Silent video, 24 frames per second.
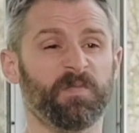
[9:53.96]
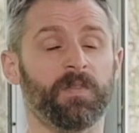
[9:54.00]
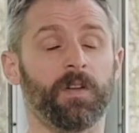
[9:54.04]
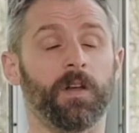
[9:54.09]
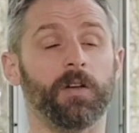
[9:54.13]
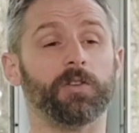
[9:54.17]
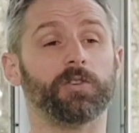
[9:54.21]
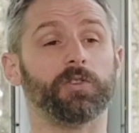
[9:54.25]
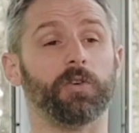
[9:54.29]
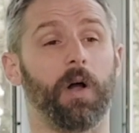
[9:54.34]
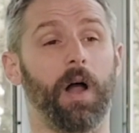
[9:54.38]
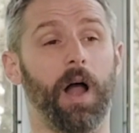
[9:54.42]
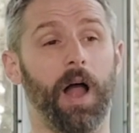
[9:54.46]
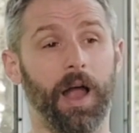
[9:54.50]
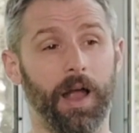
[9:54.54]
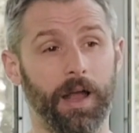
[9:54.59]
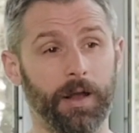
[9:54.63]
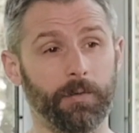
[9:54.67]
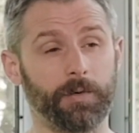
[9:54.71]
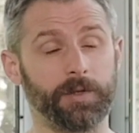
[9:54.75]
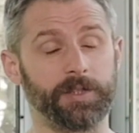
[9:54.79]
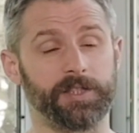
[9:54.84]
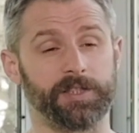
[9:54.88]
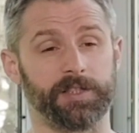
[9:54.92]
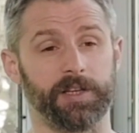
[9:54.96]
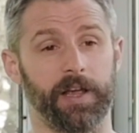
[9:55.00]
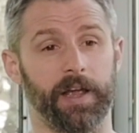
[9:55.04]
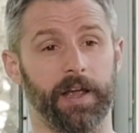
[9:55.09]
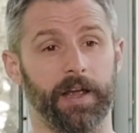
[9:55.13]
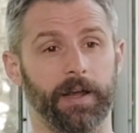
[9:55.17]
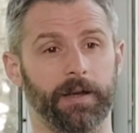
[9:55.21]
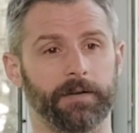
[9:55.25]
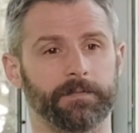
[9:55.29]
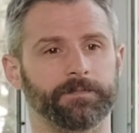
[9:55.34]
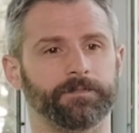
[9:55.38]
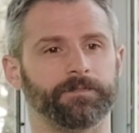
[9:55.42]
So I would
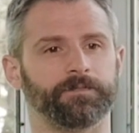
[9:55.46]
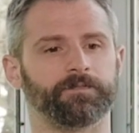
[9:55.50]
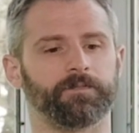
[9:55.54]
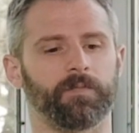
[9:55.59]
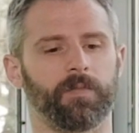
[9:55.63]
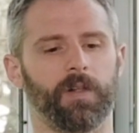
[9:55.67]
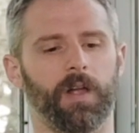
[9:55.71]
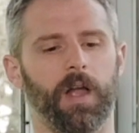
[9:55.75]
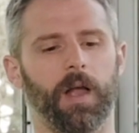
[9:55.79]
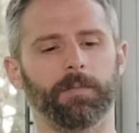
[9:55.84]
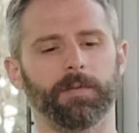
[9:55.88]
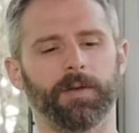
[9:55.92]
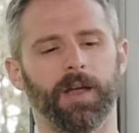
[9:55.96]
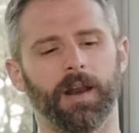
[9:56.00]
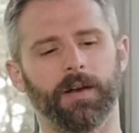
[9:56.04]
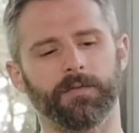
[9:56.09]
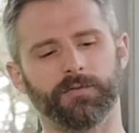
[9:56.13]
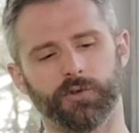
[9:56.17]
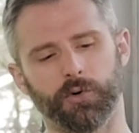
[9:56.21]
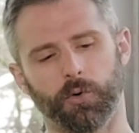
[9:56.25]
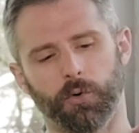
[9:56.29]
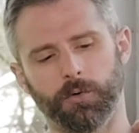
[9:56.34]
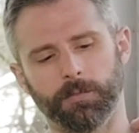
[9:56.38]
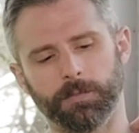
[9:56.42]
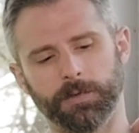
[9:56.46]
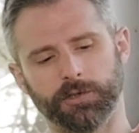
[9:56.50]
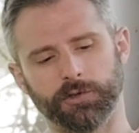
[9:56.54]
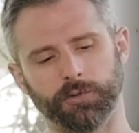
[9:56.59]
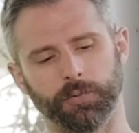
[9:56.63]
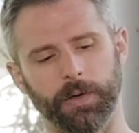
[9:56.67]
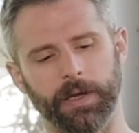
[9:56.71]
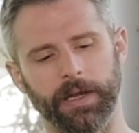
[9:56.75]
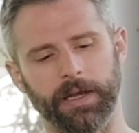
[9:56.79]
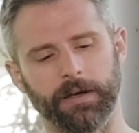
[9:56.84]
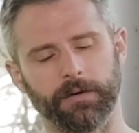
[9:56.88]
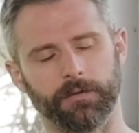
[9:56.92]
say I'm kind of torn
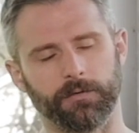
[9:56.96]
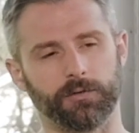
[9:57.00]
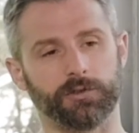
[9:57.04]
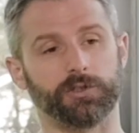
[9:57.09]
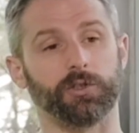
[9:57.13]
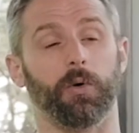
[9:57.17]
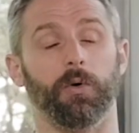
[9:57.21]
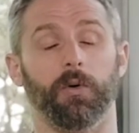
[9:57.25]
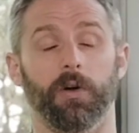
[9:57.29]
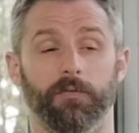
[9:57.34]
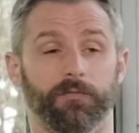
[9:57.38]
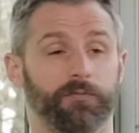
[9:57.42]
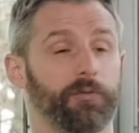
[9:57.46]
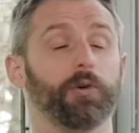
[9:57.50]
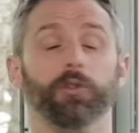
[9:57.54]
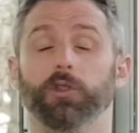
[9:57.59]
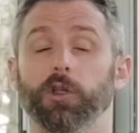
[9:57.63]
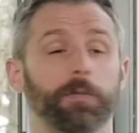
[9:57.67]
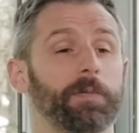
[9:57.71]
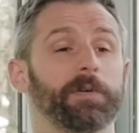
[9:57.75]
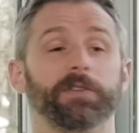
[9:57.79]
between. So Fruit Loop